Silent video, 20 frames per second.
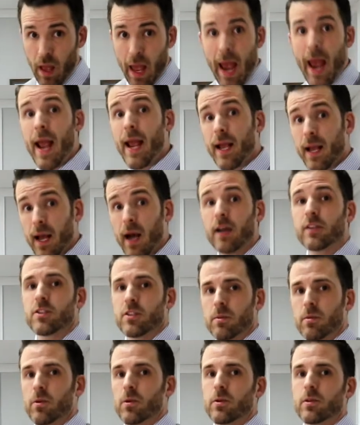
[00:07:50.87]
A
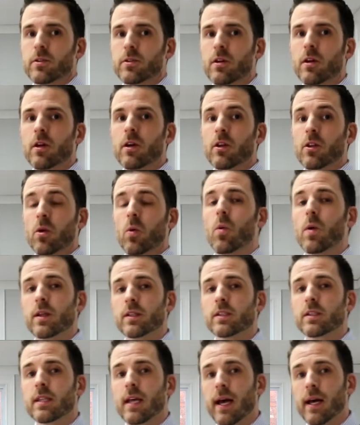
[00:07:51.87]
customers, the
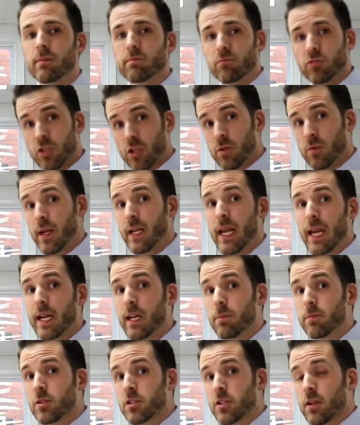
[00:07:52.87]
ones that generate
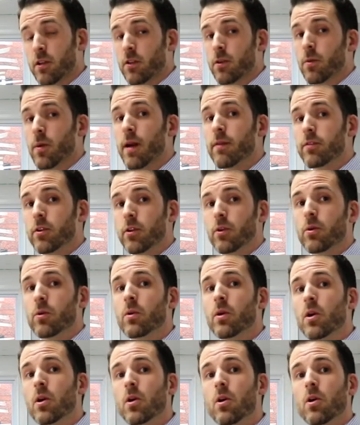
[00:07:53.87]
80% of the revenue,
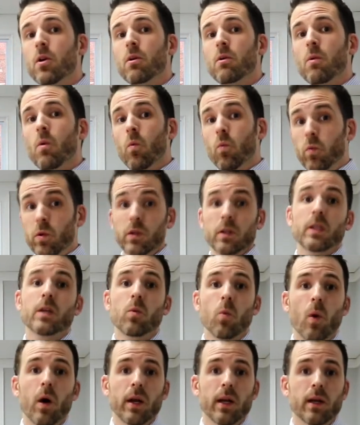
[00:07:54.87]
really
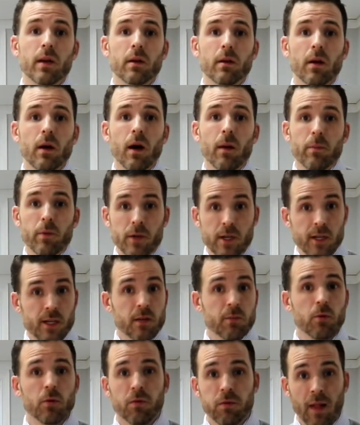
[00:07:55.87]
wanted a
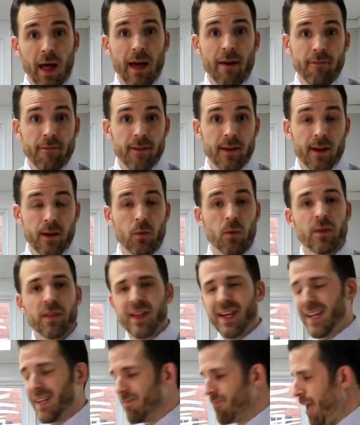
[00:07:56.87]
predictable flat fee. What
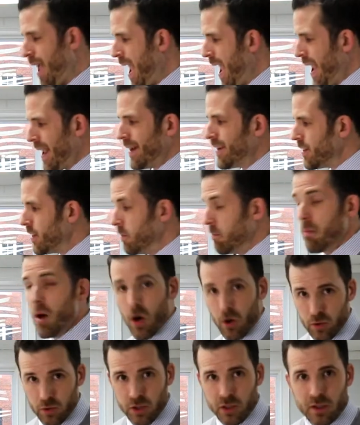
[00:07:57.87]
they hated the
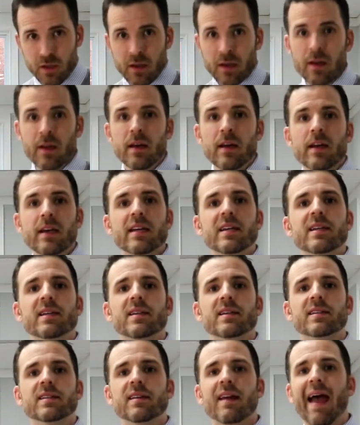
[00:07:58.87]
most
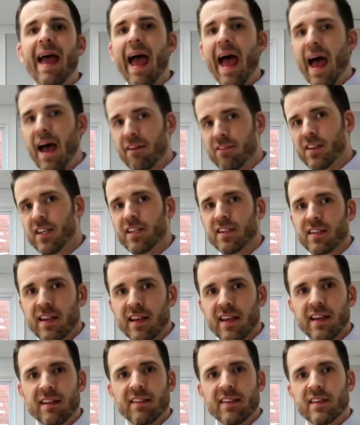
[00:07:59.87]
is having
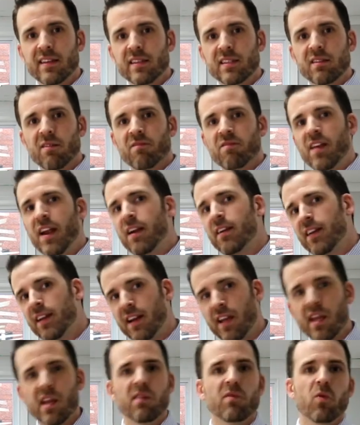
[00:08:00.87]
get this
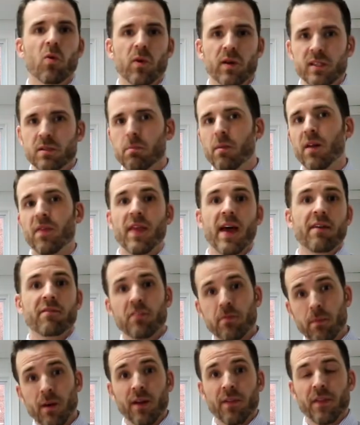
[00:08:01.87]
varied invoice month
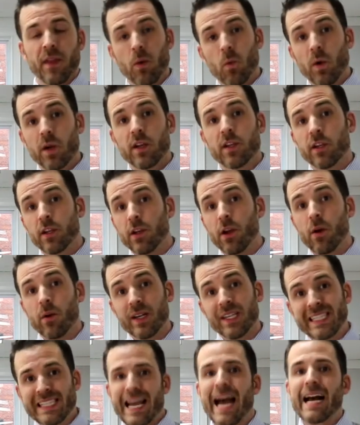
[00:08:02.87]
after month. They wanted to know
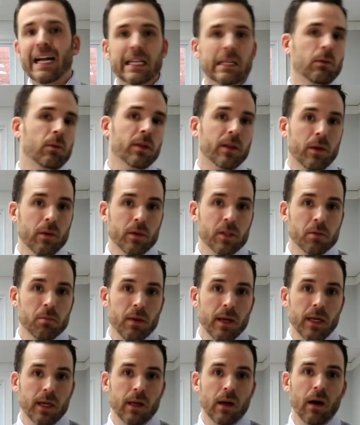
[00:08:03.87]
exactly what they were
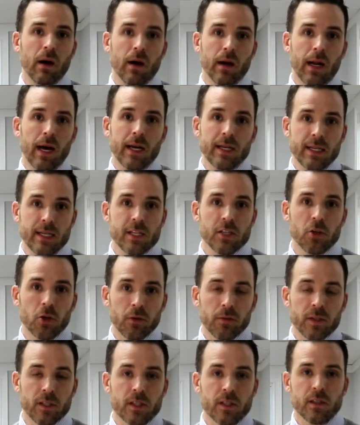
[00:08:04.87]
spending on IT
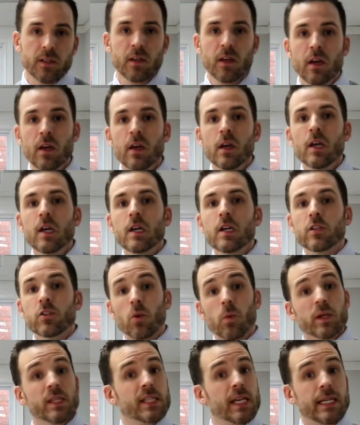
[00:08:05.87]
services.
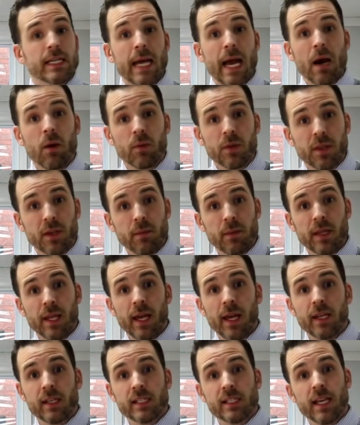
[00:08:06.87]
So we sat down with them and
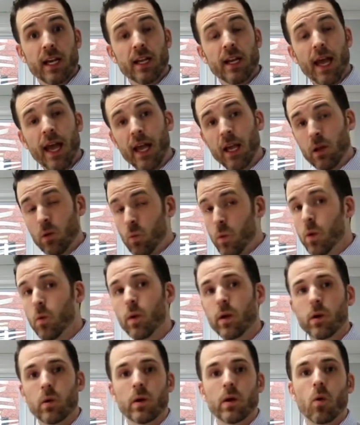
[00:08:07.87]
they said, hey, we
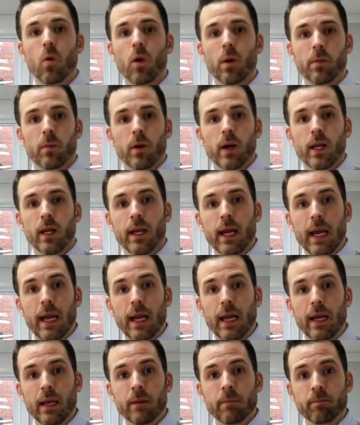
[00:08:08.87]
want to incorporate
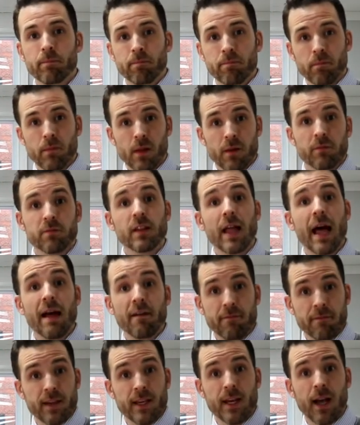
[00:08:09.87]
a
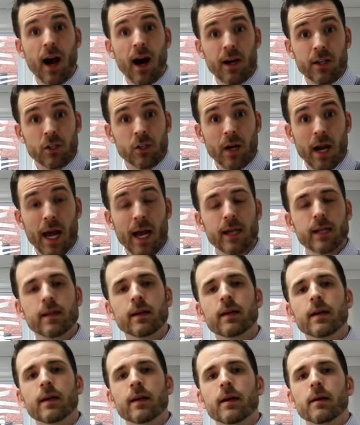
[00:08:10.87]
flat fee contract,
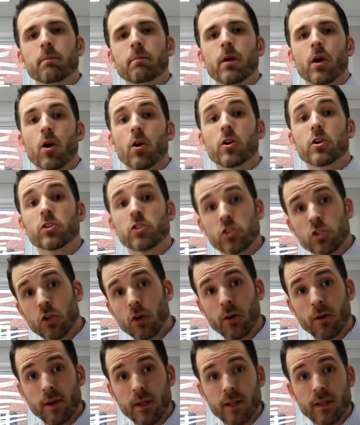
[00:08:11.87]
but our
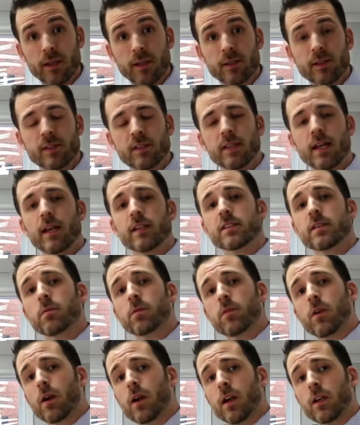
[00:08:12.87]
concern is that some
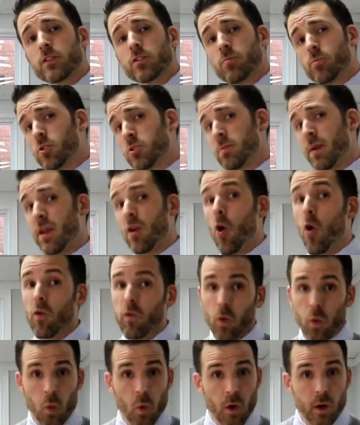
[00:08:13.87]
of our customers may
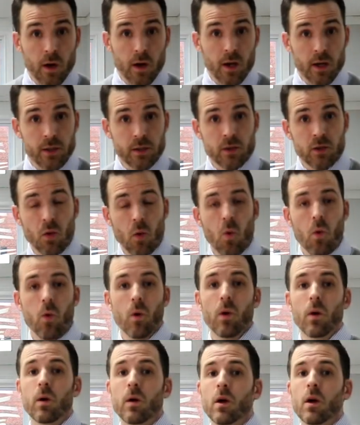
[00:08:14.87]
overwork us
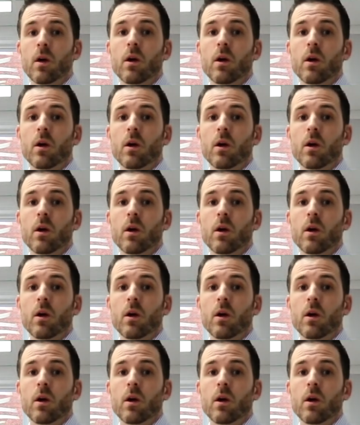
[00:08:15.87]
or